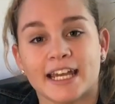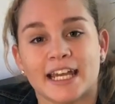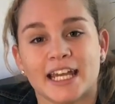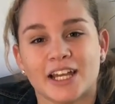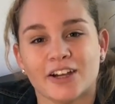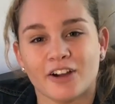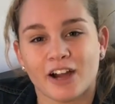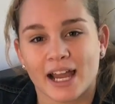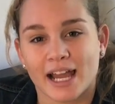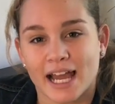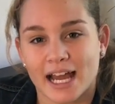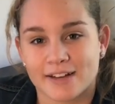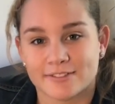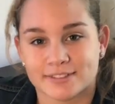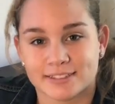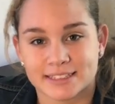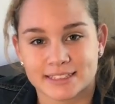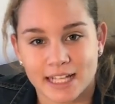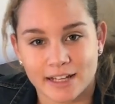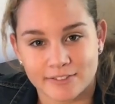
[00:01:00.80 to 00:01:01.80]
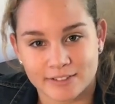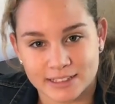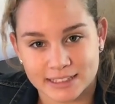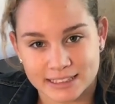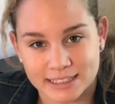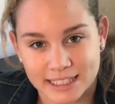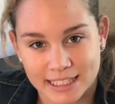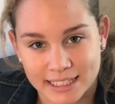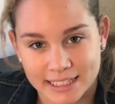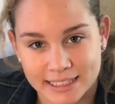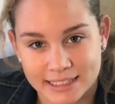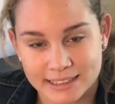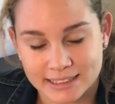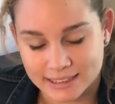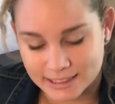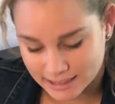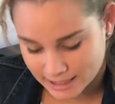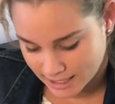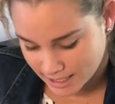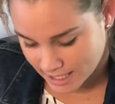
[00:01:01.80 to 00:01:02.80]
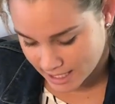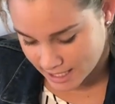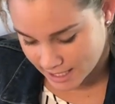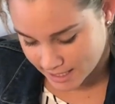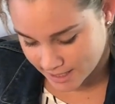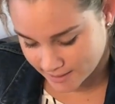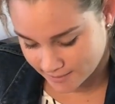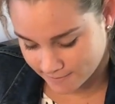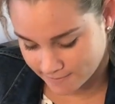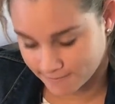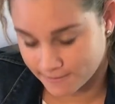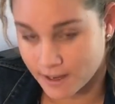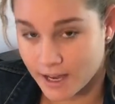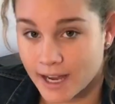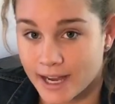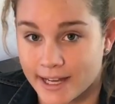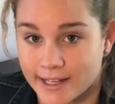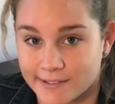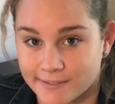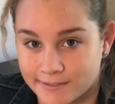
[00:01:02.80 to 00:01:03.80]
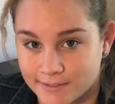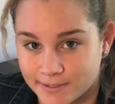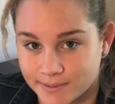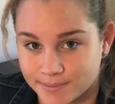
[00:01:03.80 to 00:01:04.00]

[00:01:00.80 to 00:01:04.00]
Here I have 17 and 5.